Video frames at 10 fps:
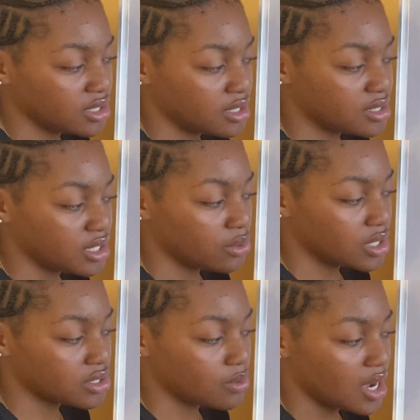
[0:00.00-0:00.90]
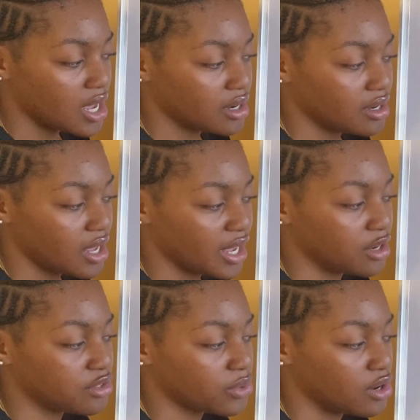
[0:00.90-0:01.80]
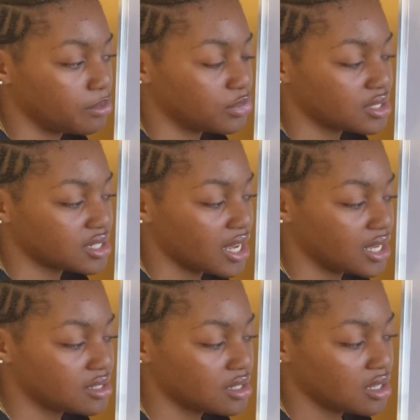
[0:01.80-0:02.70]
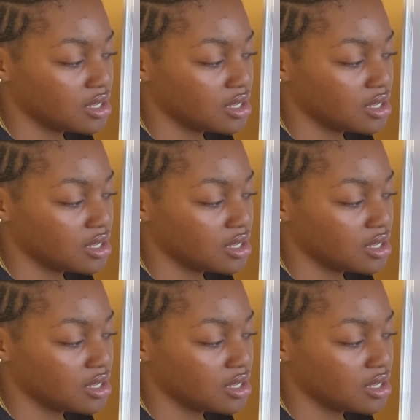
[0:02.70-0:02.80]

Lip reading: is equal to 1, I can square root both sides.